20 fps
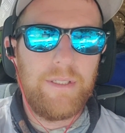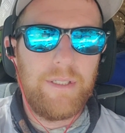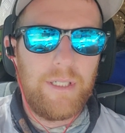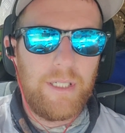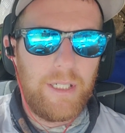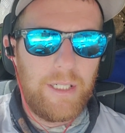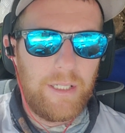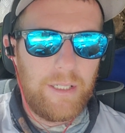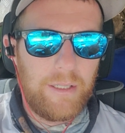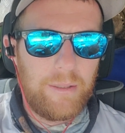
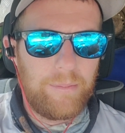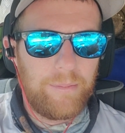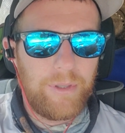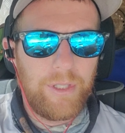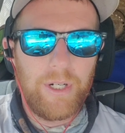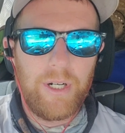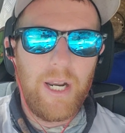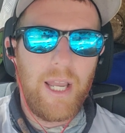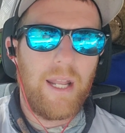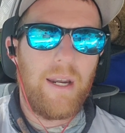Um,
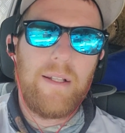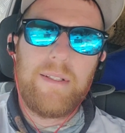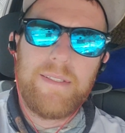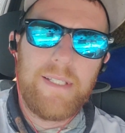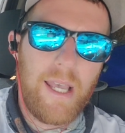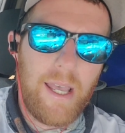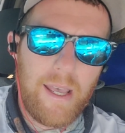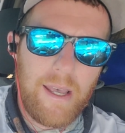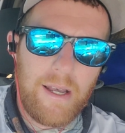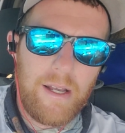they're out of
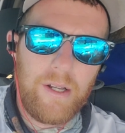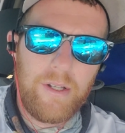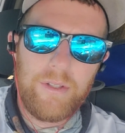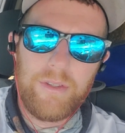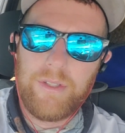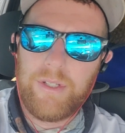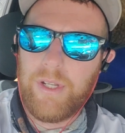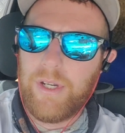town.